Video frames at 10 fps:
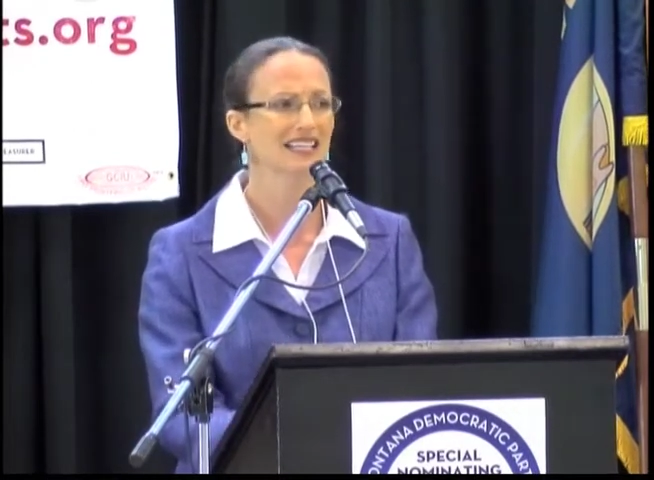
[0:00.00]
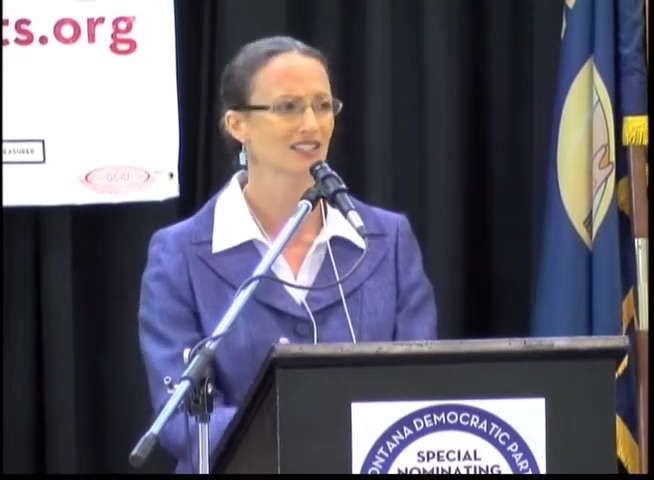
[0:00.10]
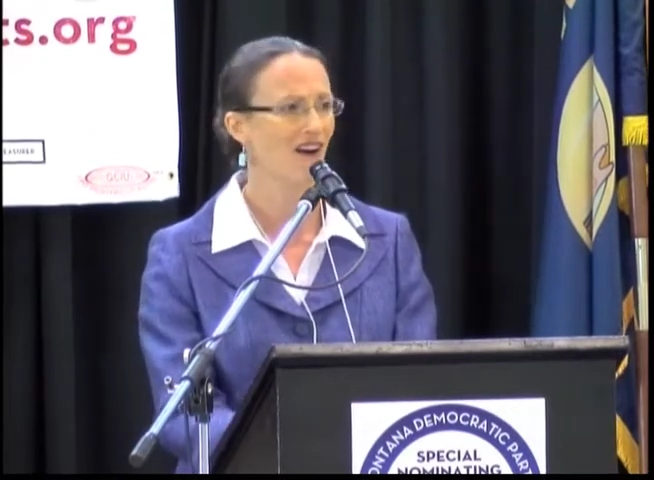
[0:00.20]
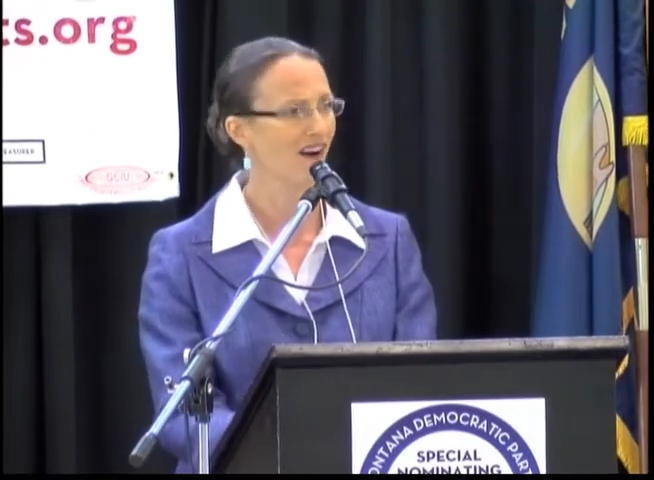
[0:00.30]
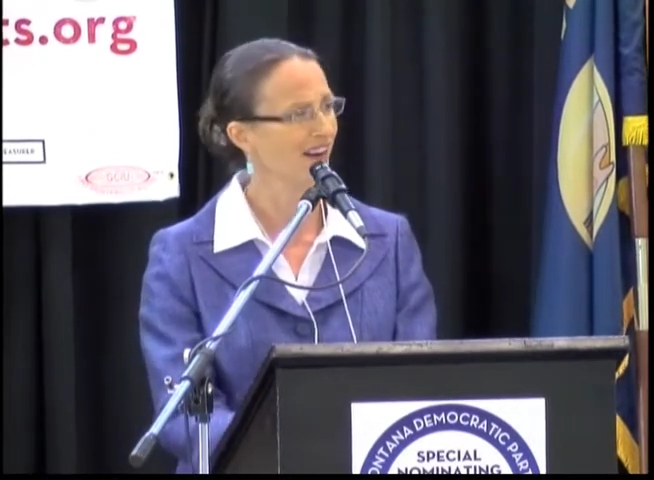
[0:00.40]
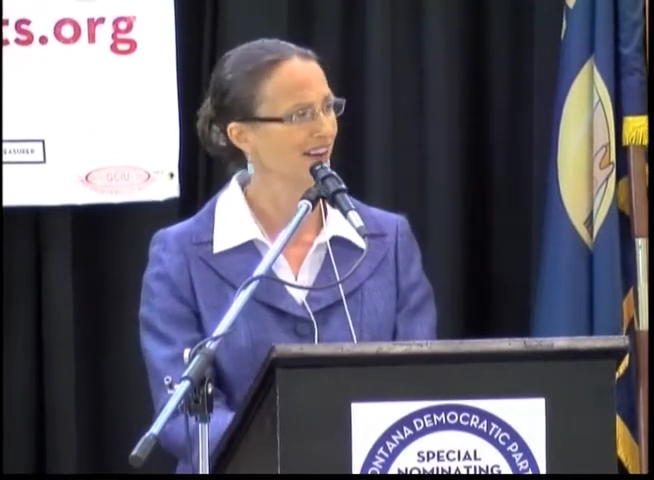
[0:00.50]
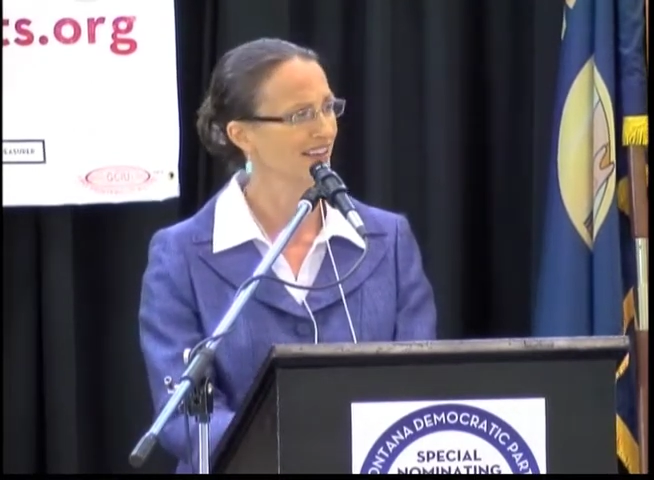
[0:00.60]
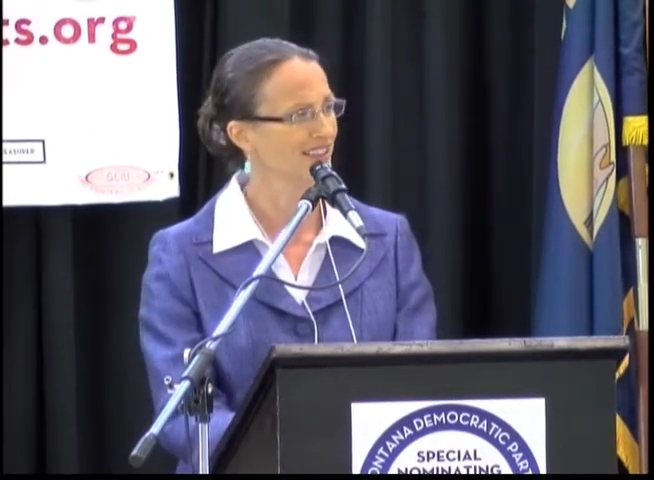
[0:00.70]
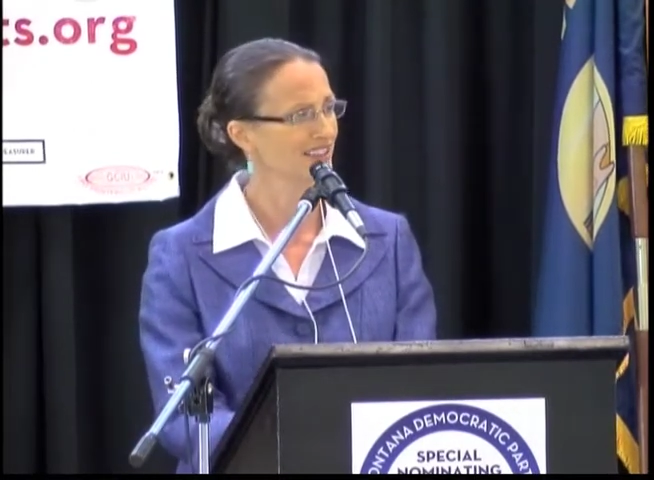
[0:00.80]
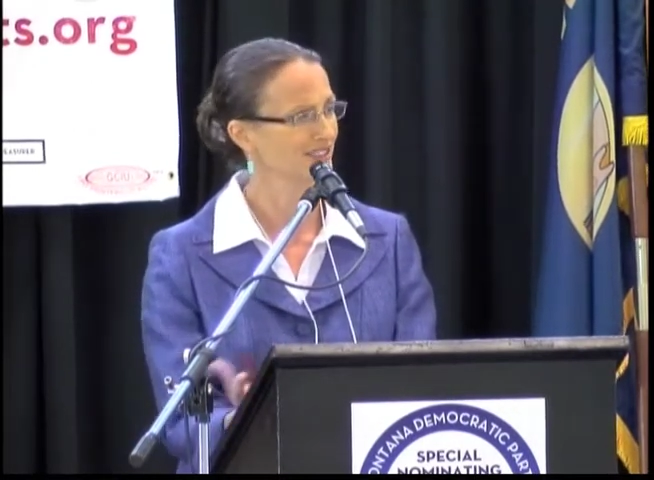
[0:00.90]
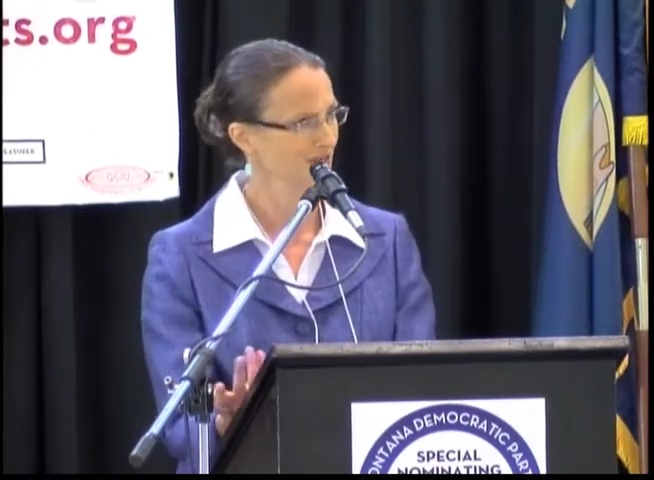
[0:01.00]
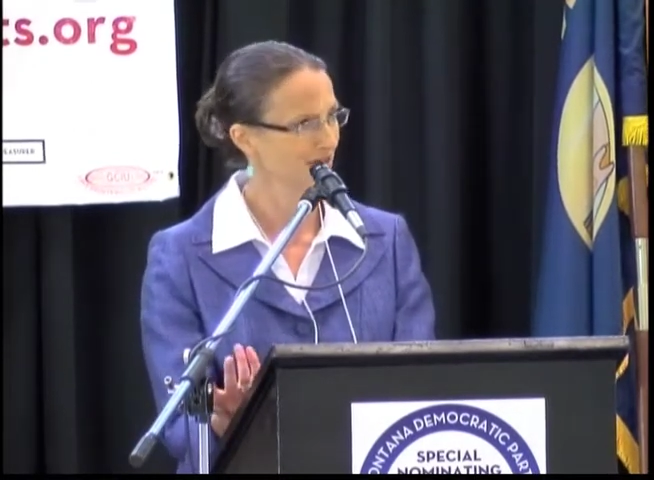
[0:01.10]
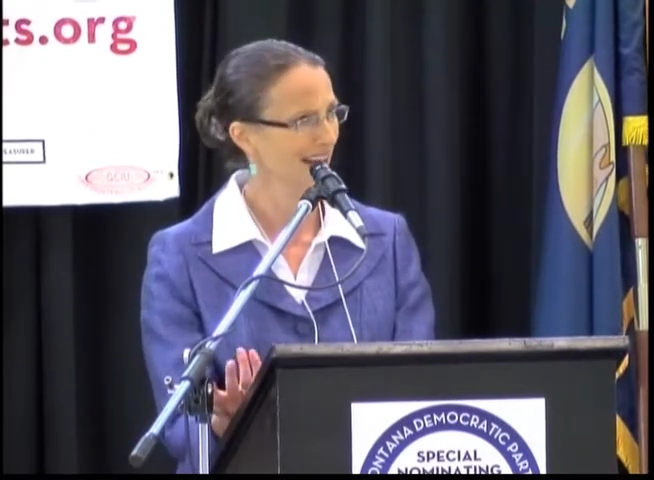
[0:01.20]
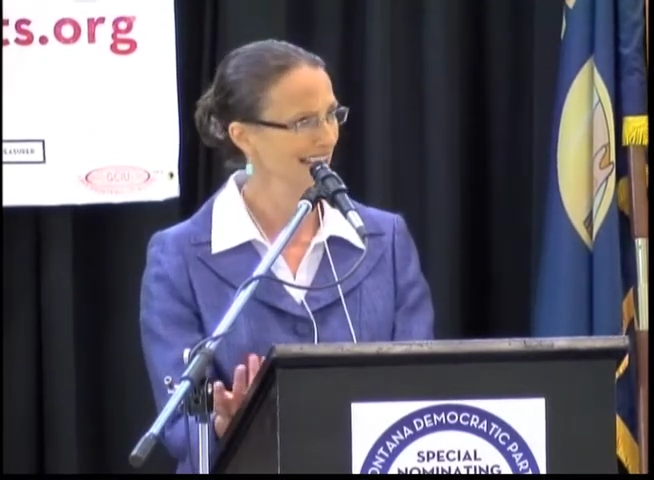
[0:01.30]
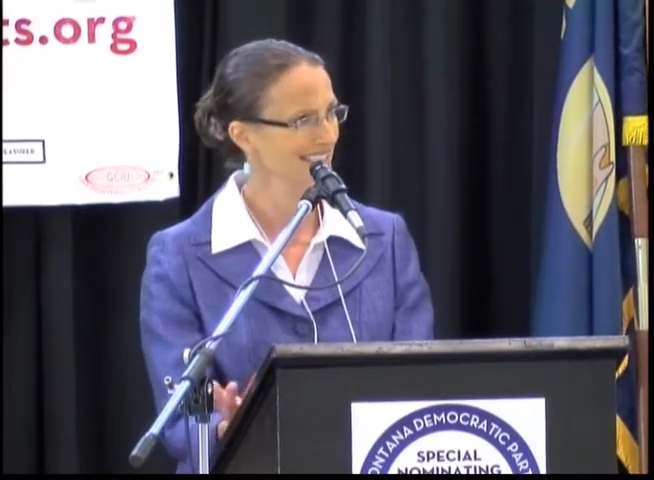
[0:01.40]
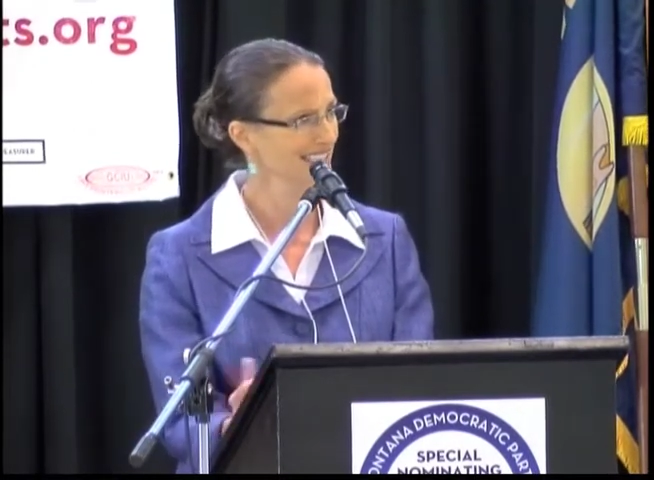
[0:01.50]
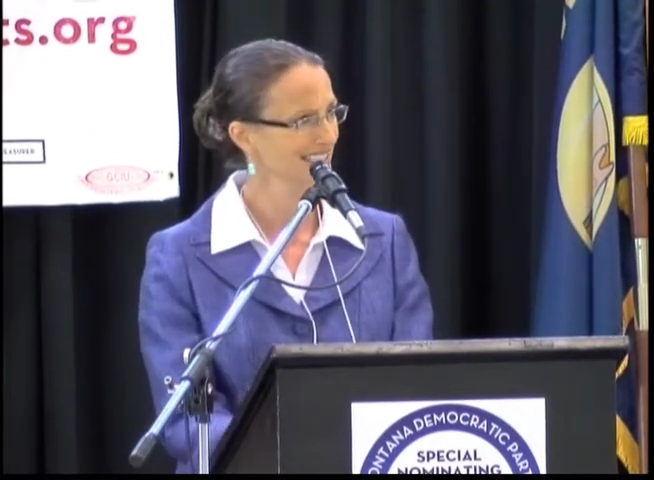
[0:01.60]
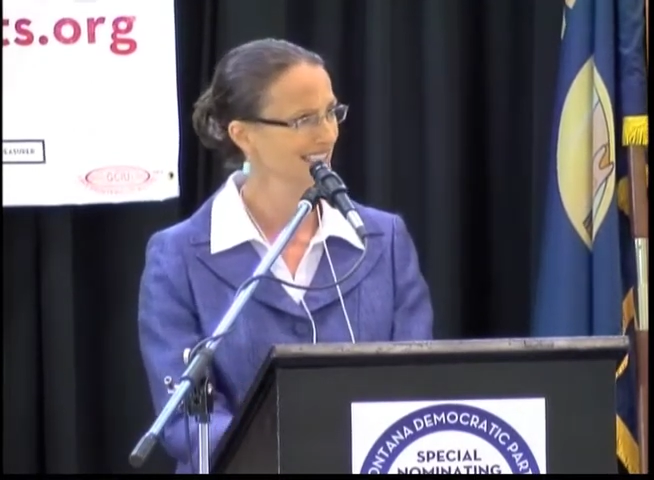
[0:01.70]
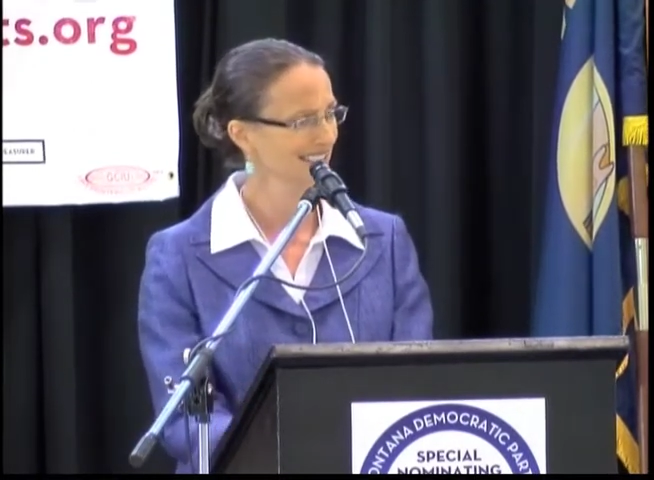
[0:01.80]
is hard, right?